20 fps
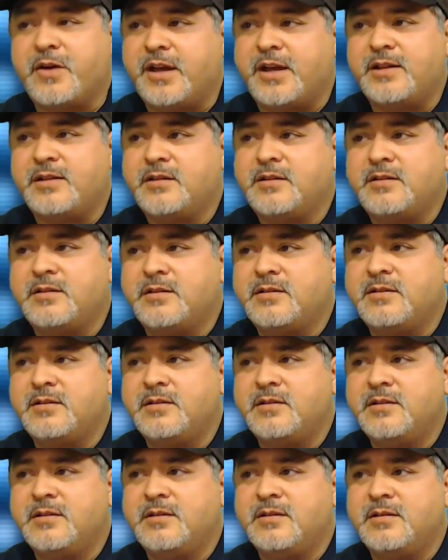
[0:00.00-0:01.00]

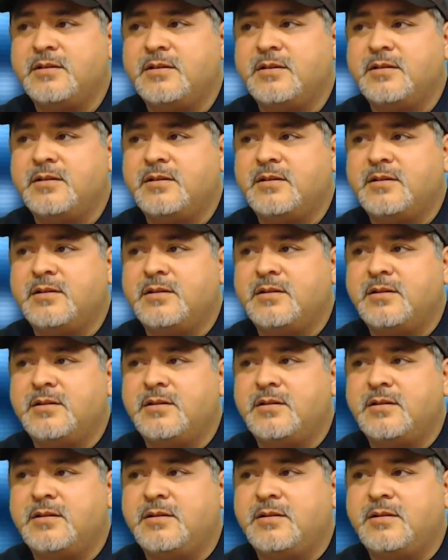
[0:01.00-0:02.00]
Terrified for their rights,
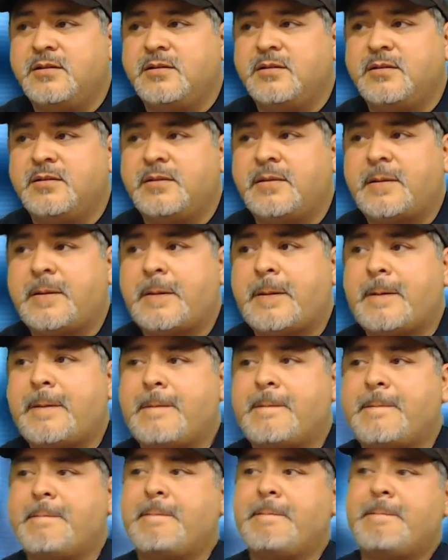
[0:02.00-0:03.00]

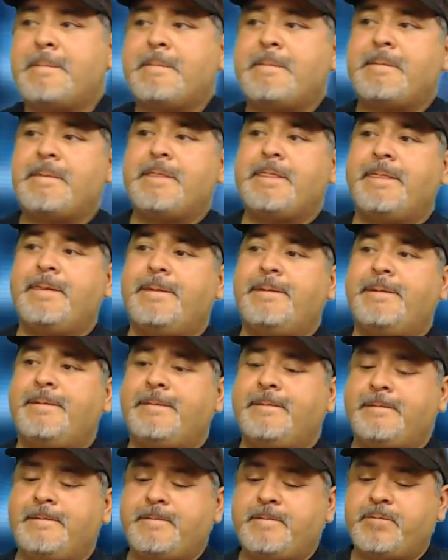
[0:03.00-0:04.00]
their basic
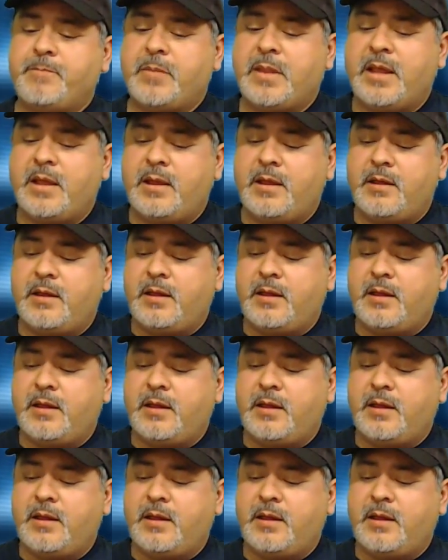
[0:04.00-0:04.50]
rights as people.